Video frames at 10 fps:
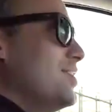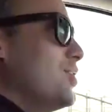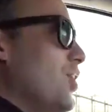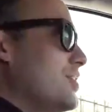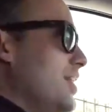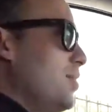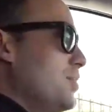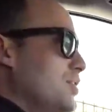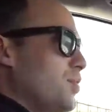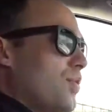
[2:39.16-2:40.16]
Talked to him
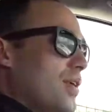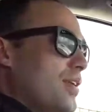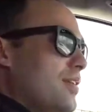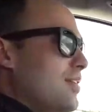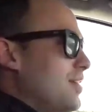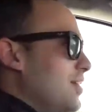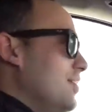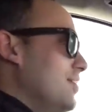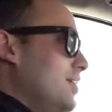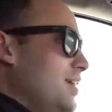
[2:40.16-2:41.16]
this morning,
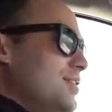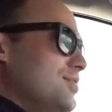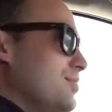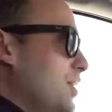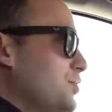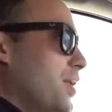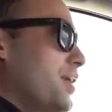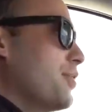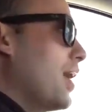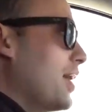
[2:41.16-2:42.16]
and he's
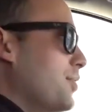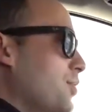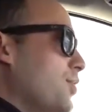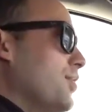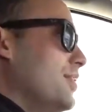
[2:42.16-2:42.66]
ready to rock and roll.